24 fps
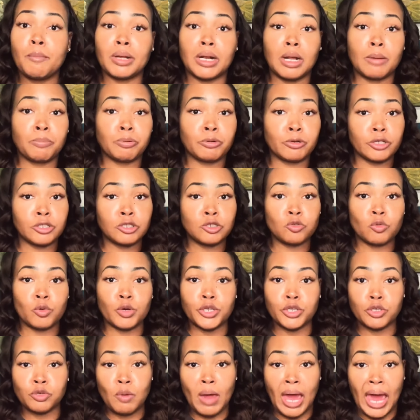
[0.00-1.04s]
but I'm pretty sure
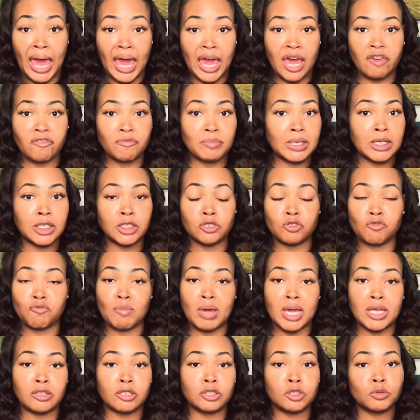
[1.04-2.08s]
you have because you've
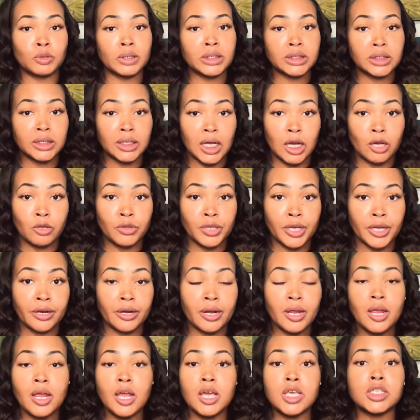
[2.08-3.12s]
made the choice to go there.